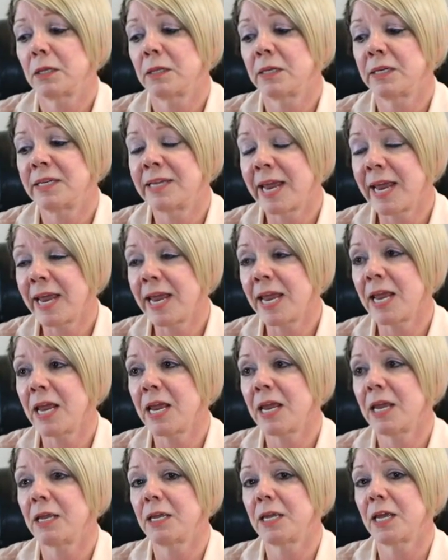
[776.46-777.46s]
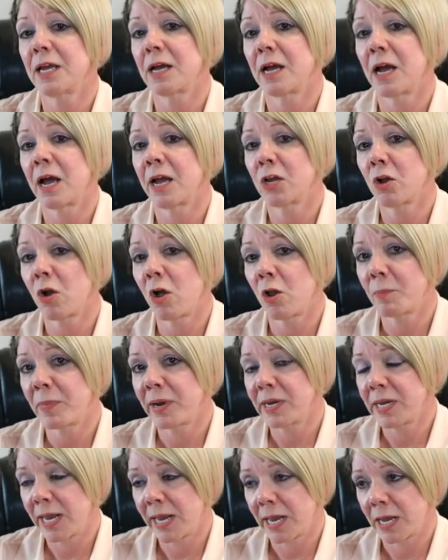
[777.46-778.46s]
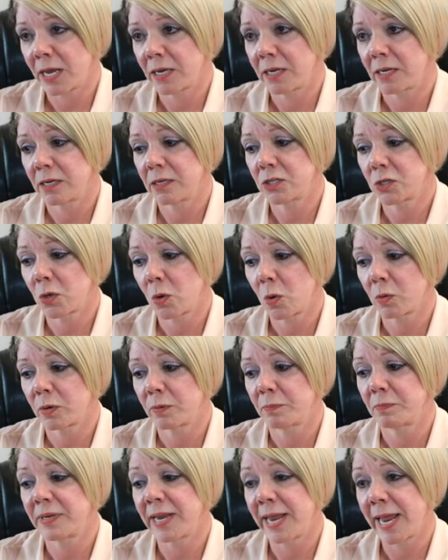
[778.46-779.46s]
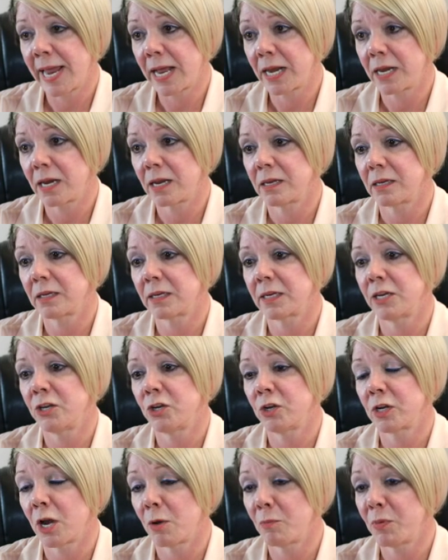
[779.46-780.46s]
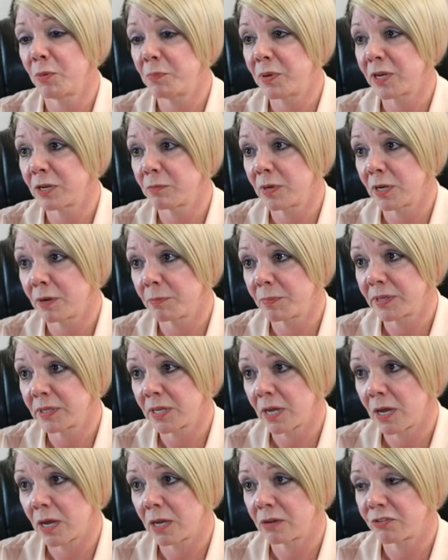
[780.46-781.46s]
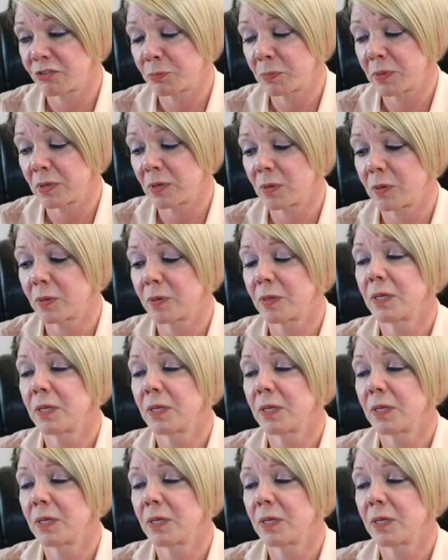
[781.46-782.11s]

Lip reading: the day I called my dad and told him, Dad, can you come and pick me up at the hospital?